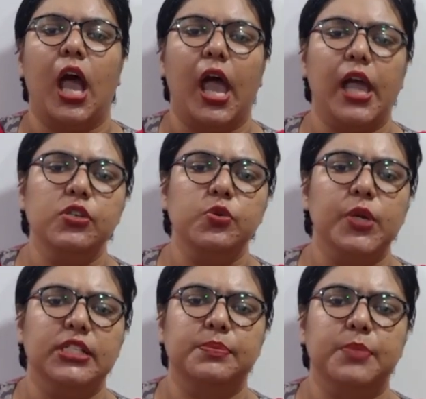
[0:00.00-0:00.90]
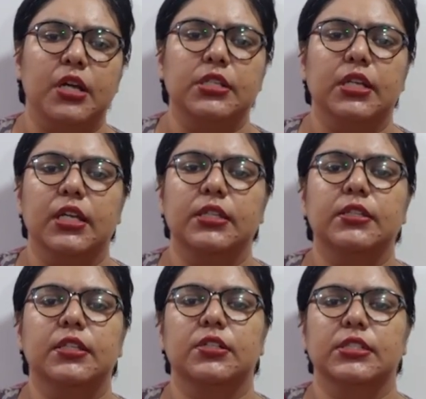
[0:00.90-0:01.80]
And to expand in
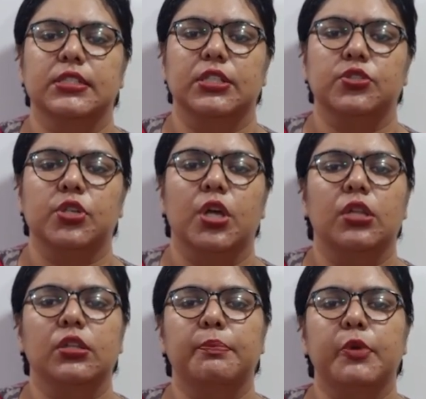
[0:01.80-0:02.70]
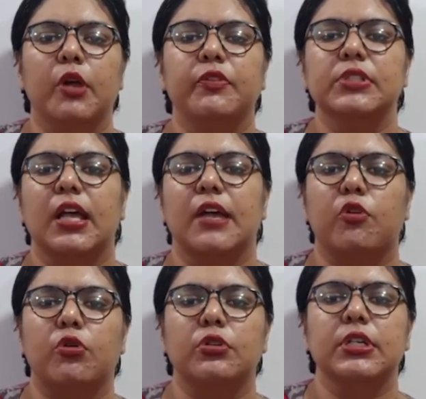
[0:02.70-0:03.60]
the third stage, the profits have
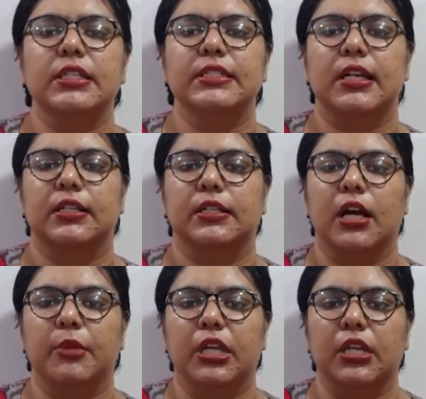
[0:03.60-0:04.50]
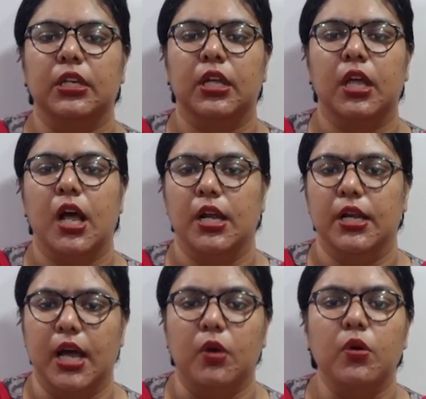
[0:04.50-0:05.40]
already started coming
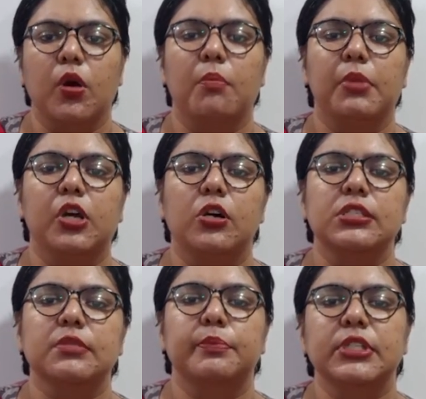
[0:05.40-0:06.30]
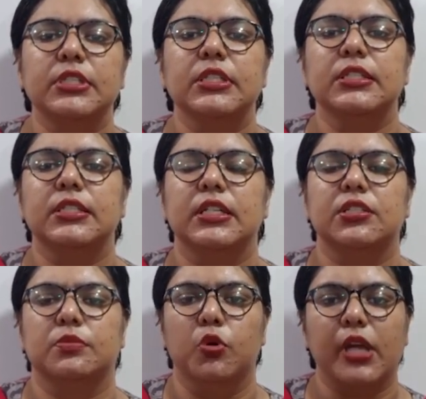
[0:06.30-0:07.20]
in. Now, because the business
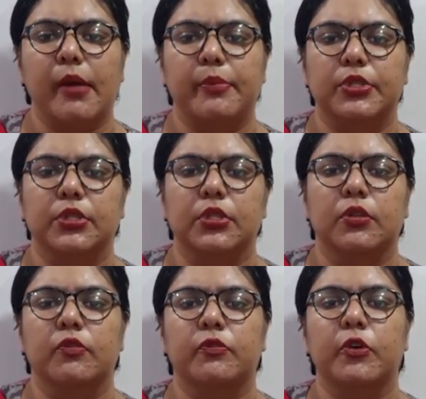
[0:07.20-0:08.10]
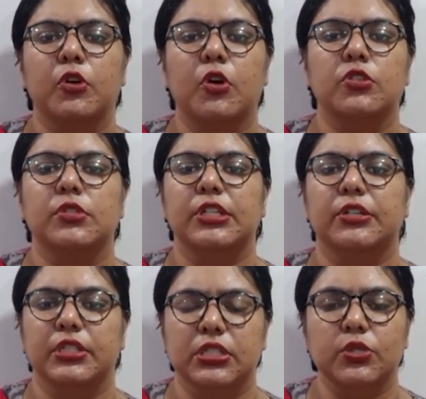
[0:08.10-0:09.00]
needs more capital for not only
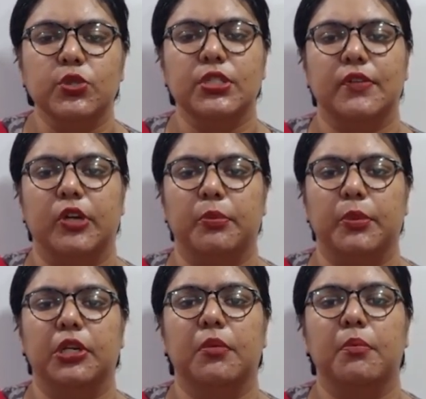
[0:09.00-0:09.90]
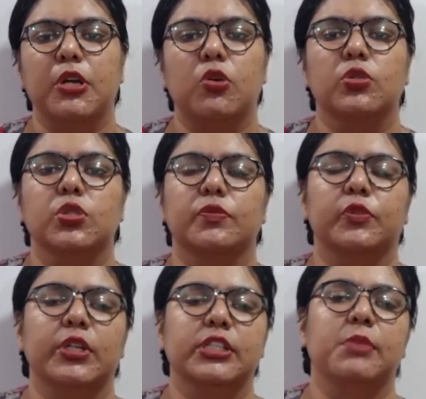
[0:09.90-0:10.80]
research and development but also
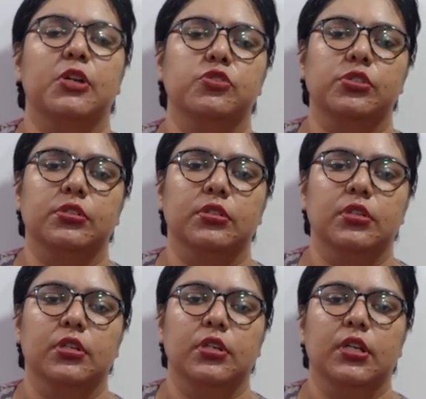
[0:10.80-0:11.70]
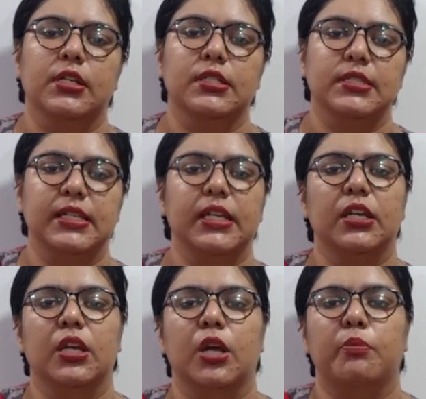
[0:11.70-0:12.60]
for expansion. C.
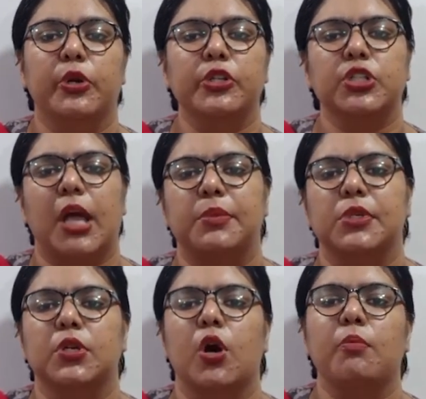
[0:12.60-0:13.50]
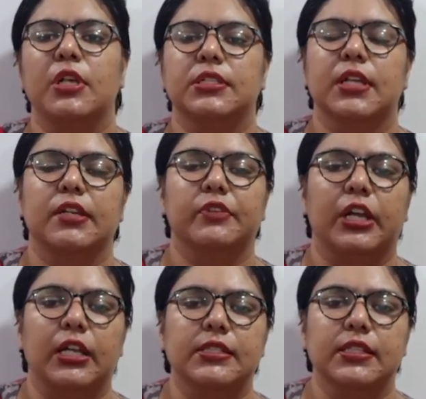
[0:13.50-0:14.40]
Bridge capital or mezzanine
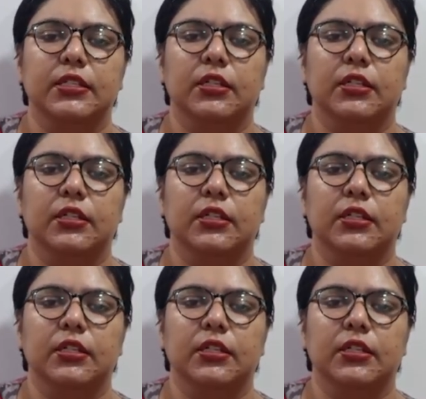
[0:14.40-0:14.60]
financing.